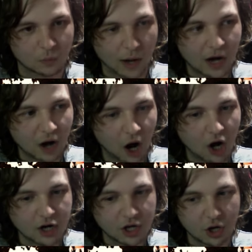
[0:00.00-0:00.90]
Where
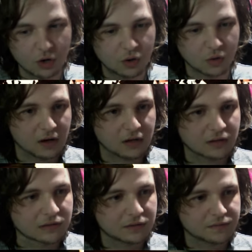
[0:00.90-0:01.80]
are you?
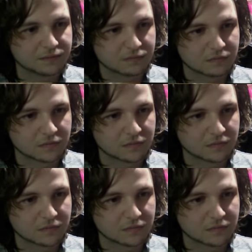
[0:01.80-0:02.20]
I don't.